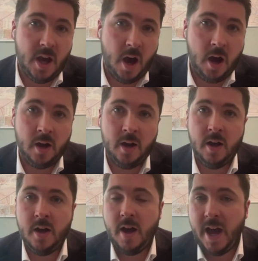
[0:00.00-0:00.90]

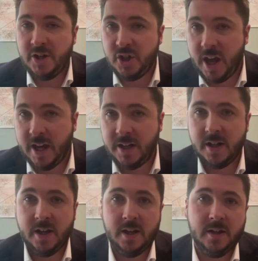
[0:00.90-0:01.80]
young,
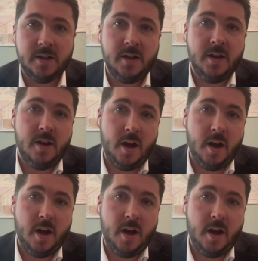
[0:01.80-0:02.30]
educated